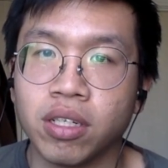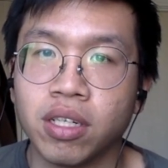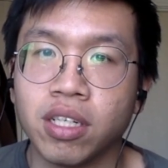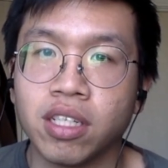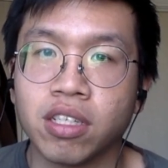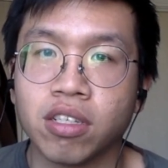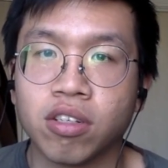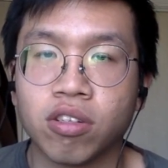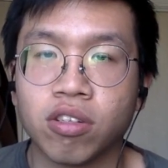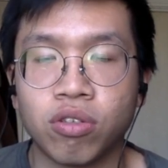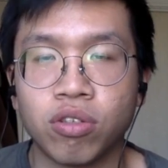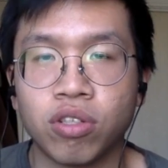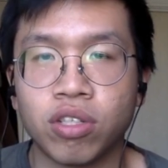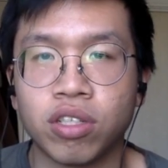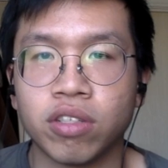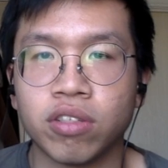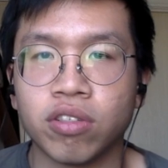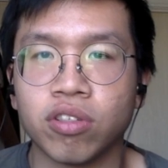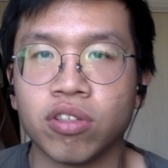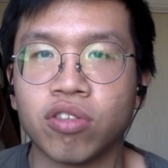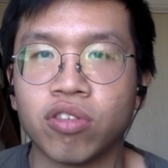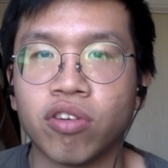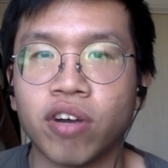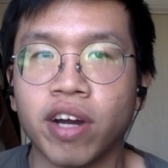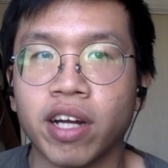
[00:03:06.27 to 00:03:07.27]
it's crucial
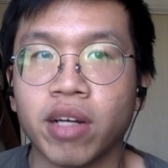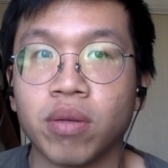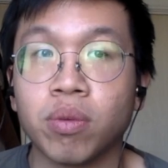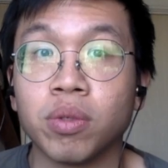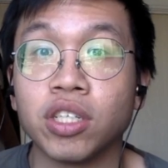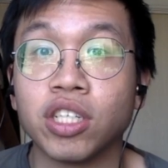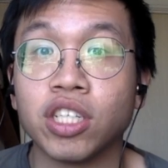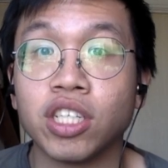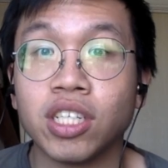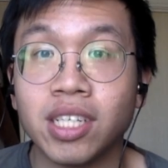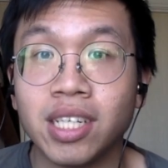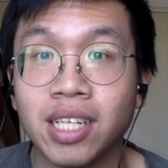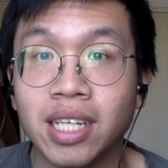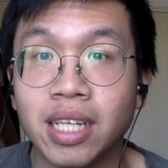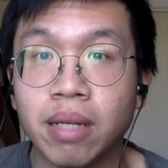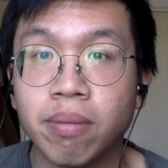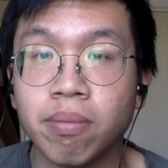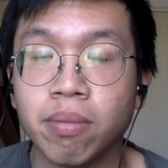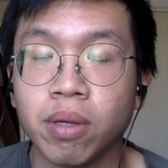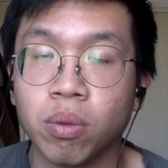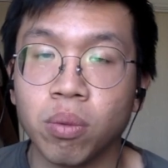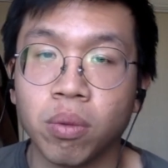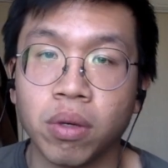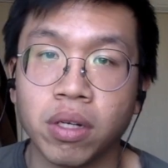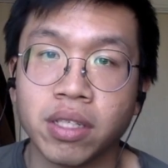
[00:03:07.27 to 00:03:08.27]
to track which team
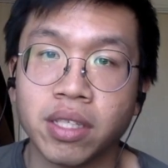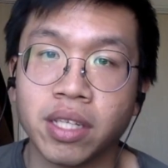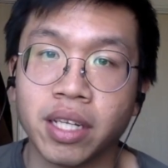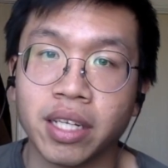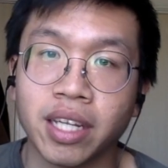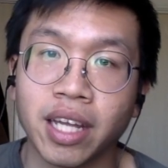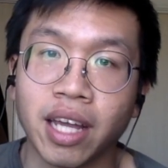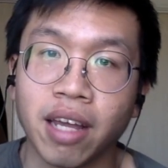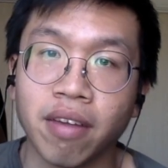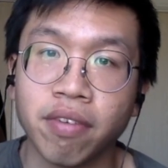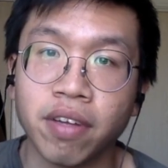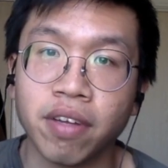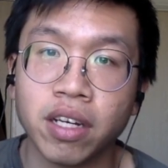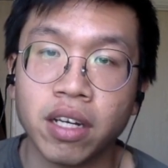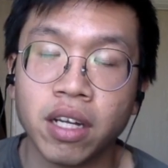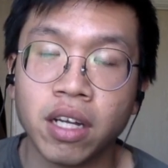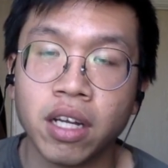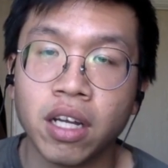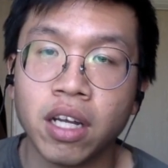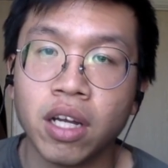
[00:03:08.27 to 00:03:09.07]
it was that gave it,